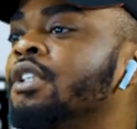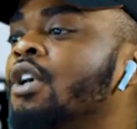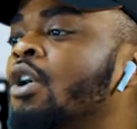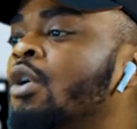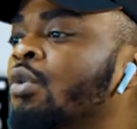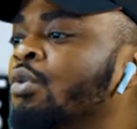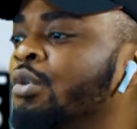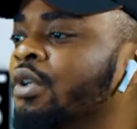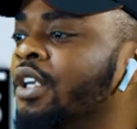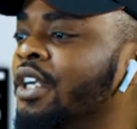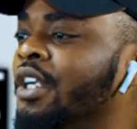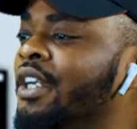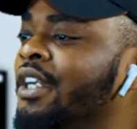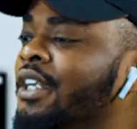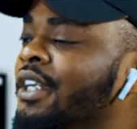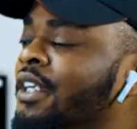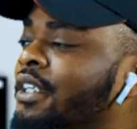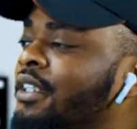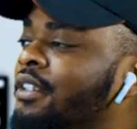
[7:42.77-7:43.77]
oh
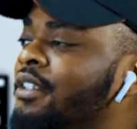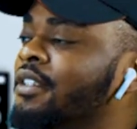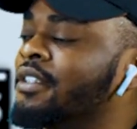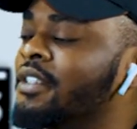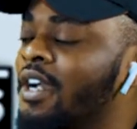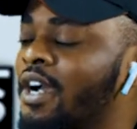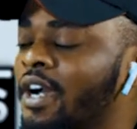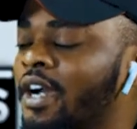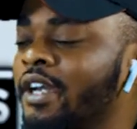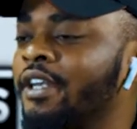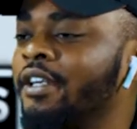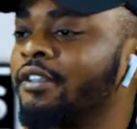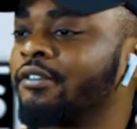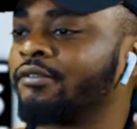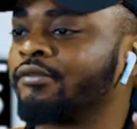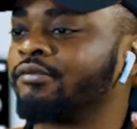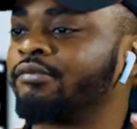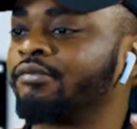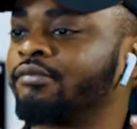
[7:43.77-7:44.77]
this guy
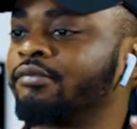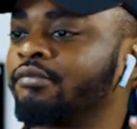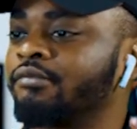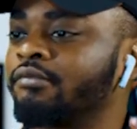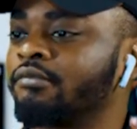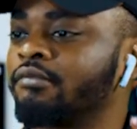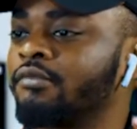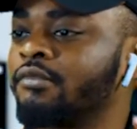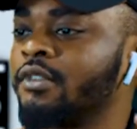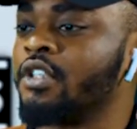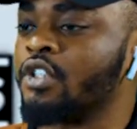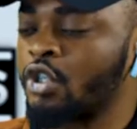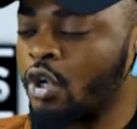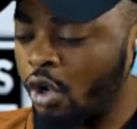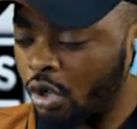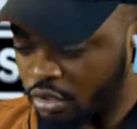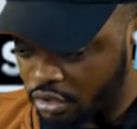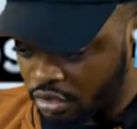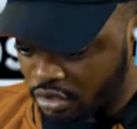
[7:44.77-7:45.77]
is
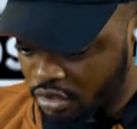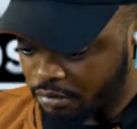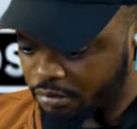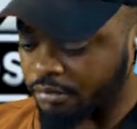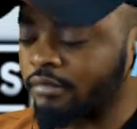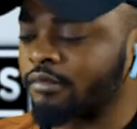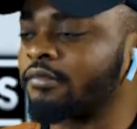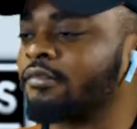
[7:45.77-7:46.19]
awesome